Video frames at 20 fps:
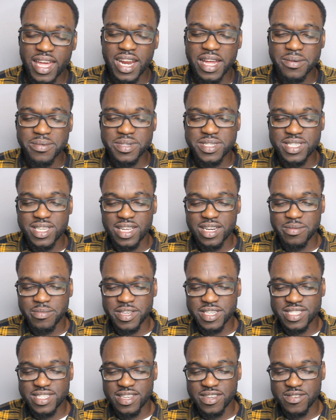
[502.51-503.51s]
And I was saying to
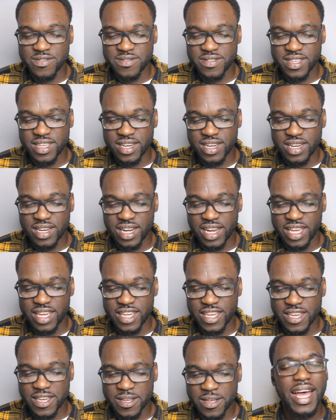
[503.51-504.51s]
myself that,
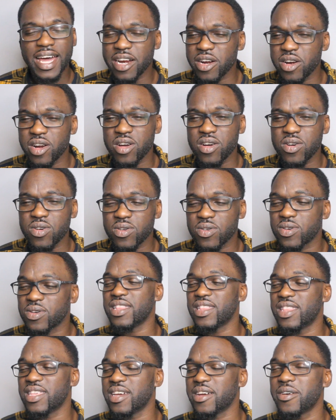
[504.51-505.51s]
like, I don't know,
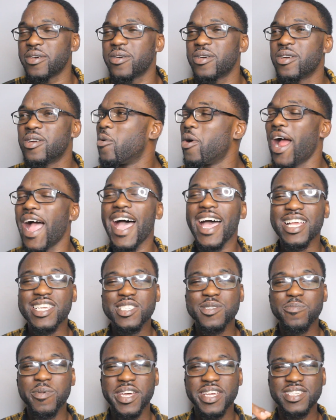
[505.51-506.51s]
there were
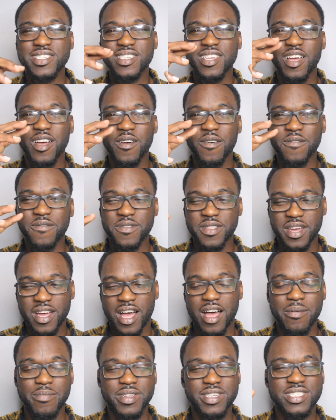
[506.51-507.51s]
aspects of the
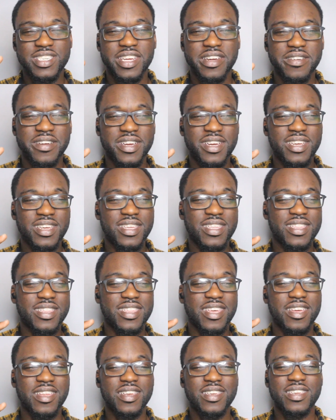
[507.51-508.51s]
commentary
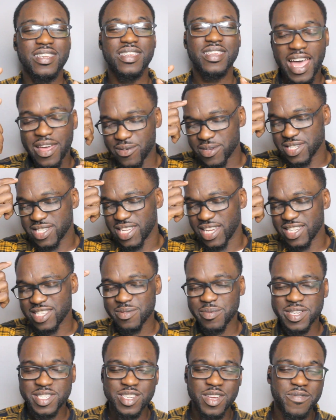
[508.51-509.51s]
that I was saying
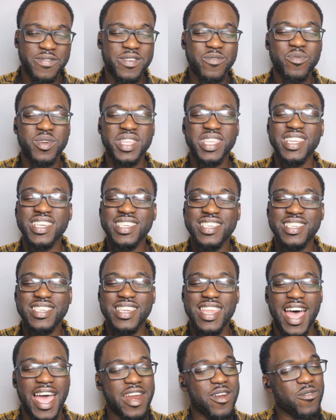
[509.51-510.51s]
to myself, it really,
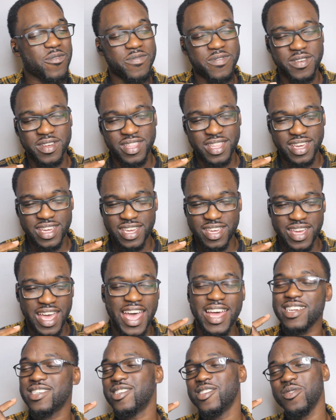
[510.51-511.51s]
I don't feel like it
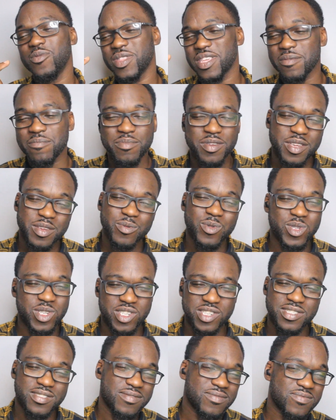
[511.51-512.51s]
had to do with him being a
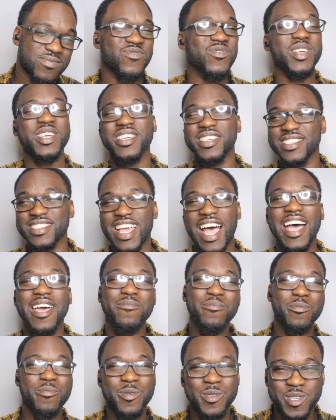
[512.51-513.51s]
musician, because
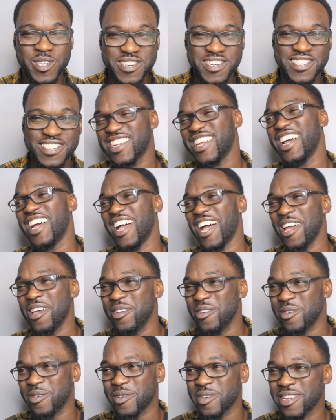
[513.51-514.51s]
I'm a musician.
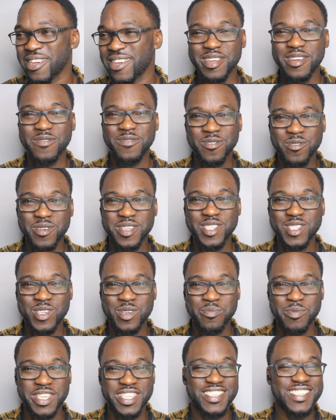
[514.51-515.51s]
I play a few
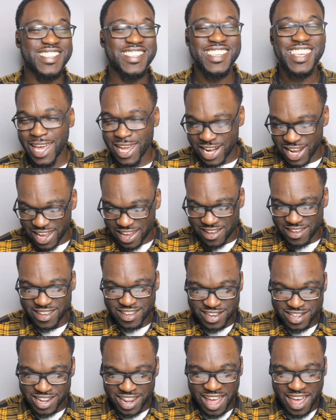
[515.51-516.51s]
instruments, and
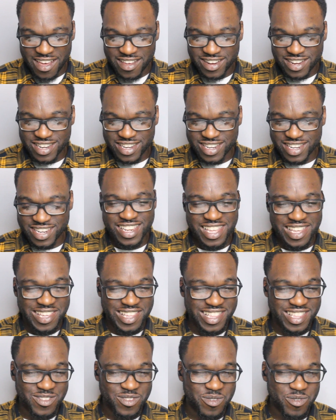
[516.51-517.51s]
I had,
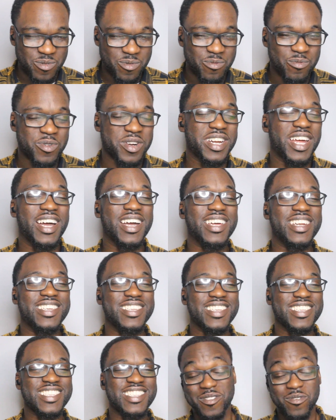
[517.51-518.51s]
I'm not
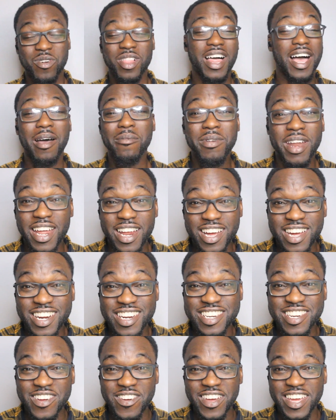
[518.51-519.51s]

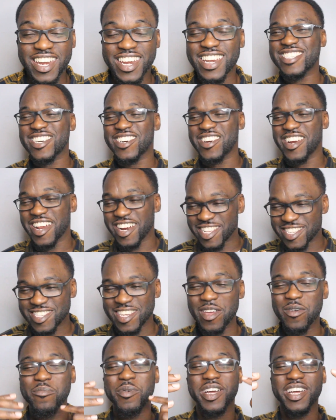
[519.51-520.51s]
gonna do it, turn out and
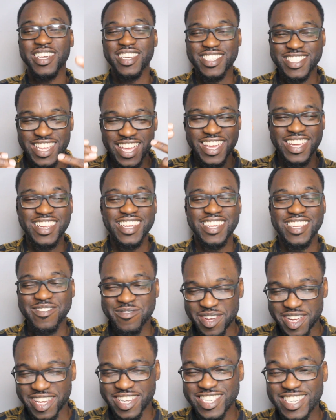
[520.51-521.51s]
say,
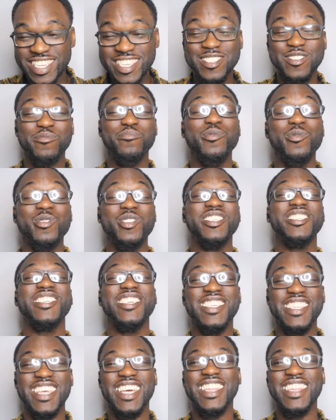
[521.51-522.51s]
because he's a
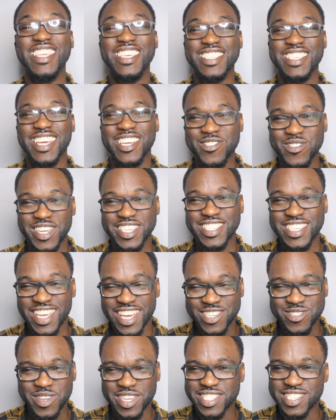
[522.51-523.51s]
musician, then this XYZ,
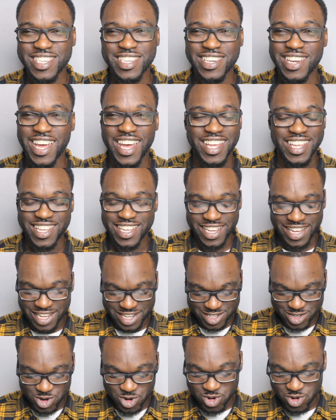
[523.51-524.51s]

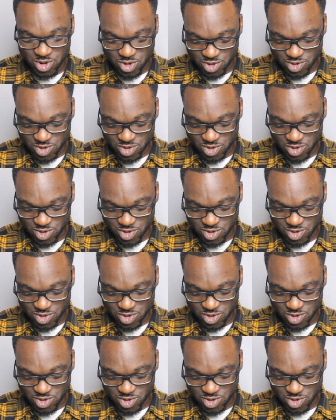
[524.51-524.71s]
XYZ, no.